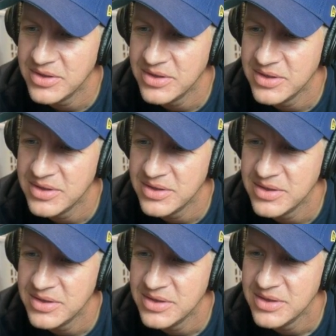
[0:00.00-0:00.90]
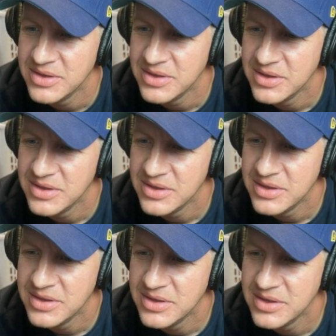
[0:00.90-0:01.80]

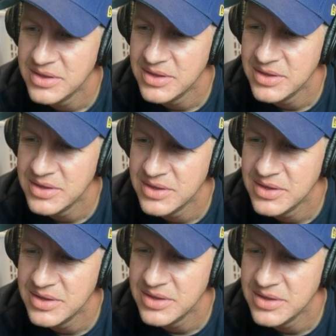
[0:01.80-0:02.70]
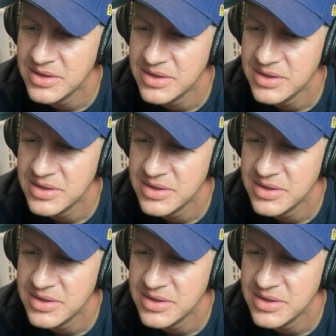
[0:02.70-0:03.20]
Nothing is said.